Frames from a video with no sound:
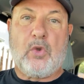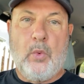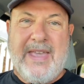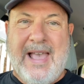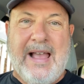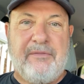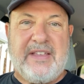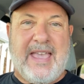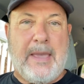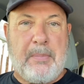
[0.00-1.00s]
We
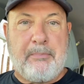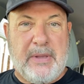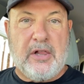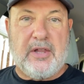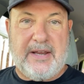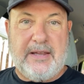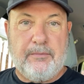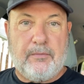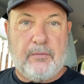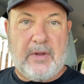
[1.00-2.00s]
have the
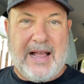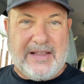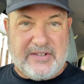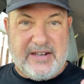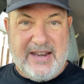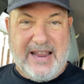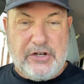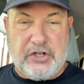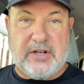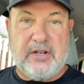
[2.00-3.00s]
capability as a
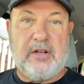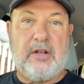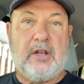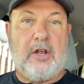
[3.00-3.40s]
nation.